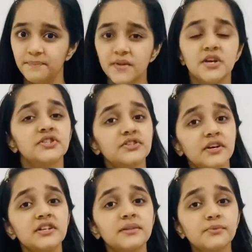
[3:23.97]
So there are
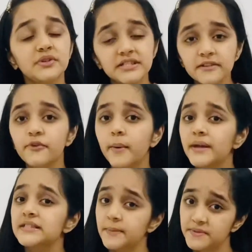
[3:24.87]
some crystal forming
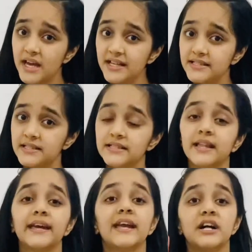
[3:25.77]
substances like
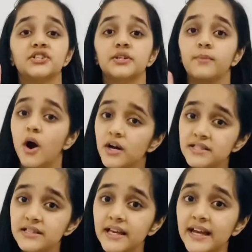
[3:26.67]
calcium
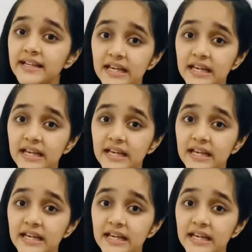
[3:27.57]
oxalate,